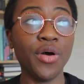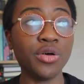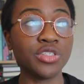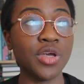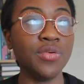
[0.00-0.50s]

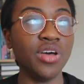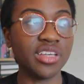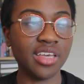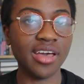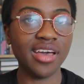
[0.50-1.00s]
also
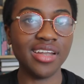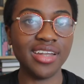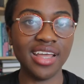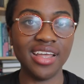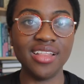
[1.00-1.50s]
occurred
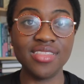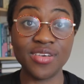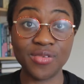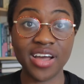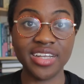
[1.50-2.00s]
in
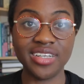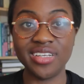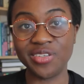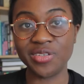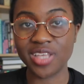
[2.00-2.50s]
the
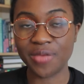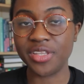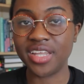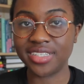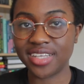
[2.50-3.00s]
writer's Osamu
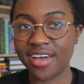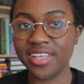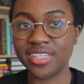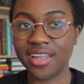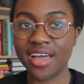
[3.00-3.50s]

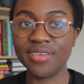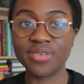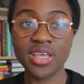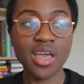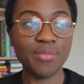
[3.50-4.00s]
Dazai's
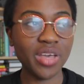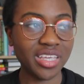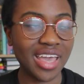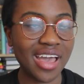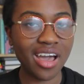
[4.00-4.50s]
life.
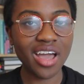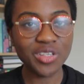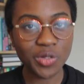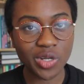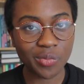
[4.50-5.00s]
But yeah, I
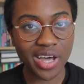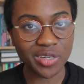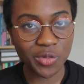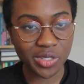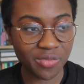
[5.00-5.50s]
talk
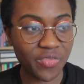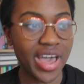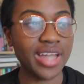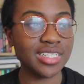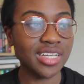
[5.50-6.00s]
about all of
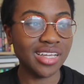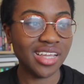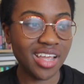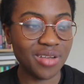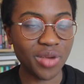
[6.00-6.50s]
that
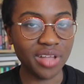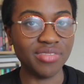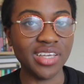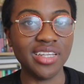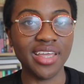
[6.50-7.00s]
in my
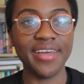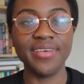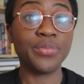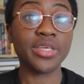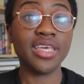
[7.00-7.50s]

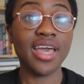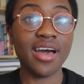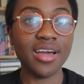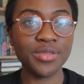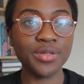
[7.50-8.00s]
video. But yeah,
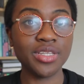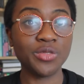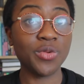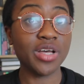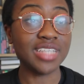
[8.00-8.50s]
I thought
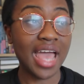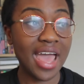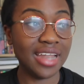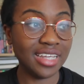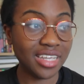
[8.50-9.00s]
this was
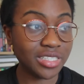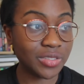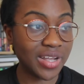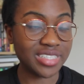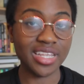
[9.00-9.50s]
an
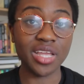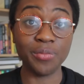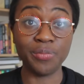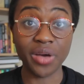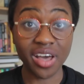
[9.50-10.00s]

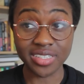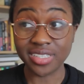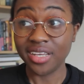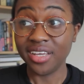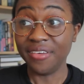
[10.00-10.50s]
interesting but
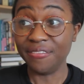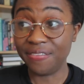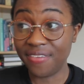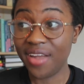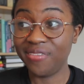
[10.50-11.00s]

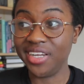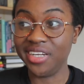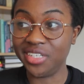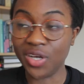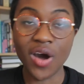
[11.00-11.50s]

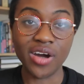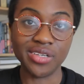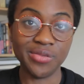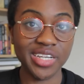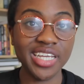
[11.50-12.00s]
very dark
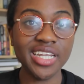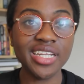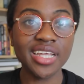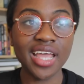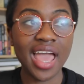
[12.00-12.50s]
read
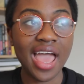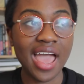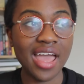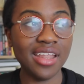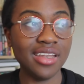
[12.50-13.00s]

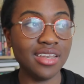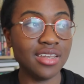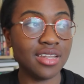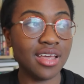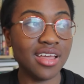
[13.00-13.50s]

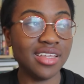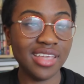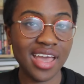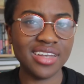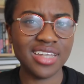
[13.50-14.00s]
and uh,
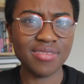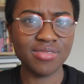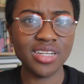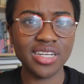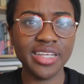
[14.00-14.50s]
yeah,
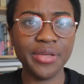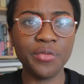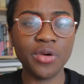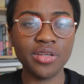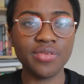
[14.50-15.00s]
definitely
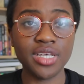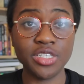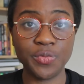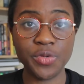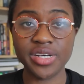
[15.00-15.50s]
one of
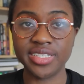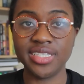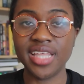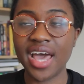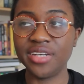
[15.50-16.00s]
those books
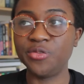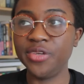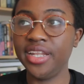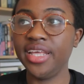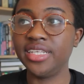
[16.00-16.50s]
that
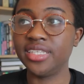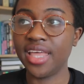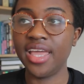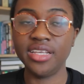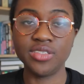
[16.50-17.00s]
really
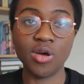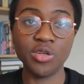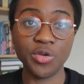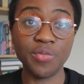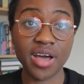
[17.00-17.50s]
stays
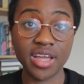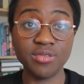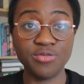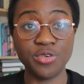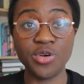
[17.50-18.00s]
on your
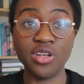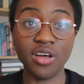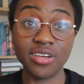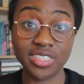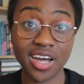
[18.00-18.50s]
mind for a
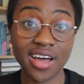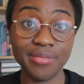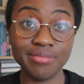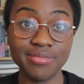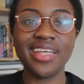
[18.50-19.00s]
long
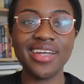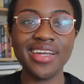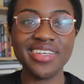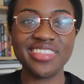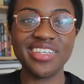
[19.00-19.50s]
time. Then I
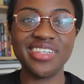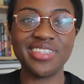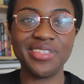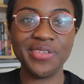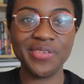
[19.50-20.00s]

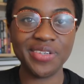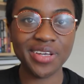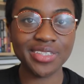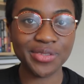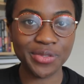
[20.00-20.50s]
listened to
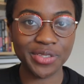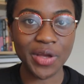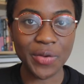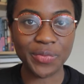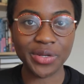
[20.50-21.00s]
another
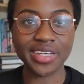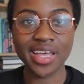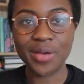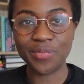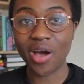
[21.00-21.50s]
audiobook
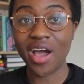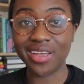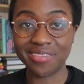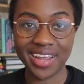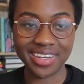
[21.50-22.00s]
by
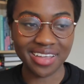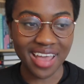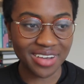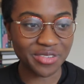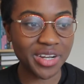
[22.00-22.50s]
Grady
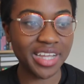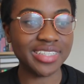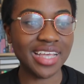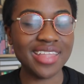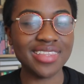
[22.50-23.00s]

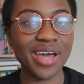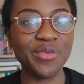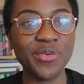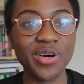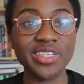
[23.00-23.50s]
Hendrix, and that
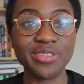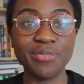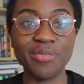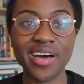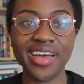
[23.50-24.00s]
was
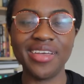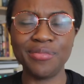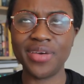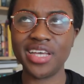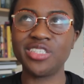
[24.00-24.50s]

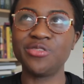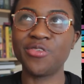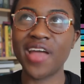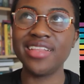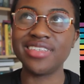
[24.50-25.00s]
My Best
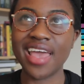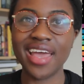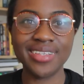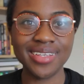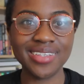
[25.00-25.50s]
Friend's
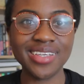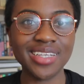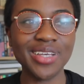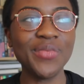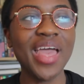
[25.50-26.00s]

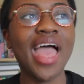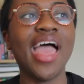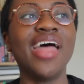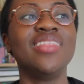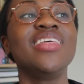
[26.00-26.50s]
Exorcism,
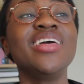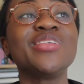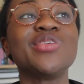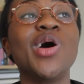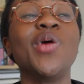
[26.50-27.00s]
and
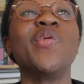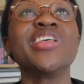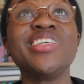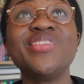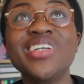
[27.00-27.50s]
this
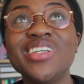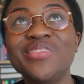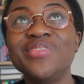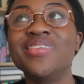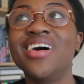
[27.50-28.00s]
was
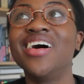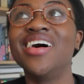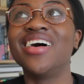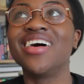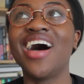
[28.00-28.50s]
even
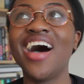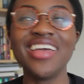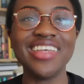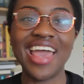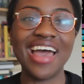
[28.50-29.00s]
oh, ah, uh,
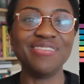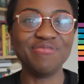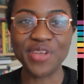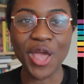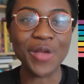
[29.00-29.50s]
yeah,
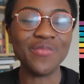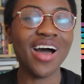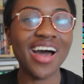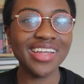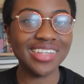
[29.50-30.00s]
no,
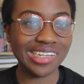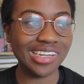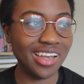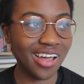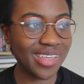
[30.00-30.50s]
I
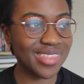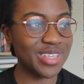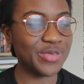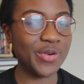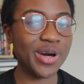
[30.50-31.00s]
didn't like
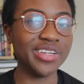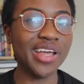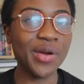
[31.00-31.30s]
this one